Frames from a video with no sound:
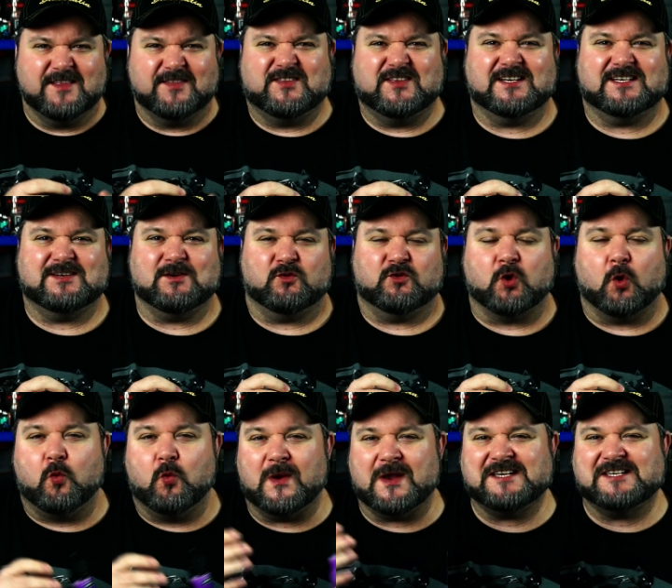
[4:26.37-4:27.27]
the, the
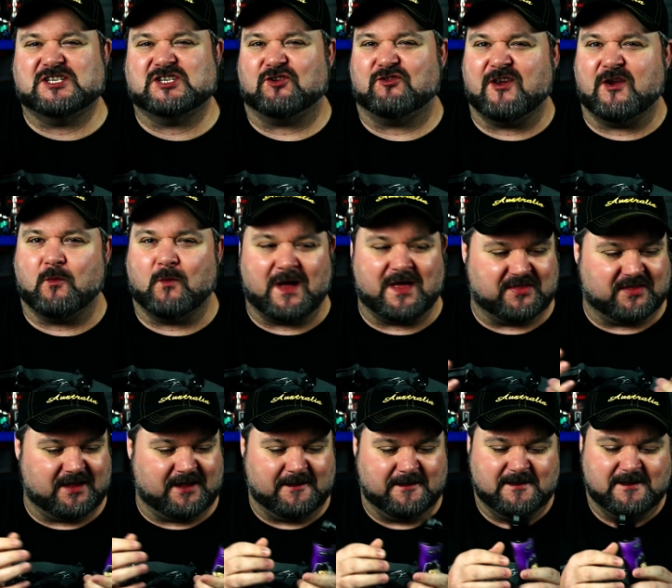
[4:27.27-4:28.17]
wintry
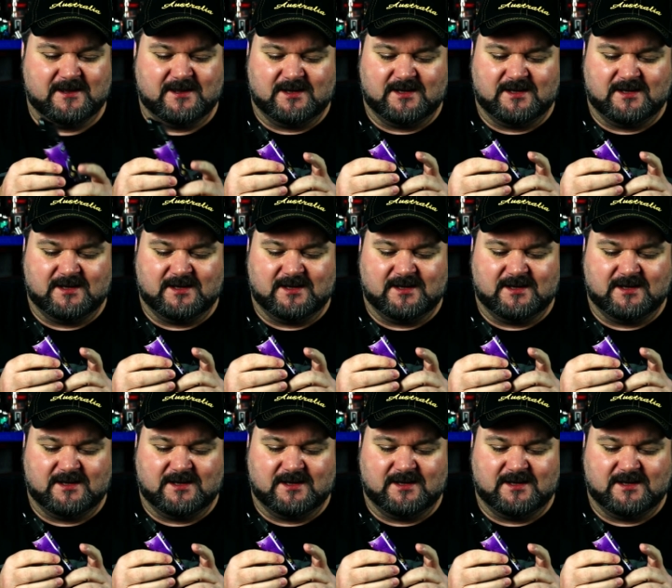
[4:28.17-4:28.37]
weather.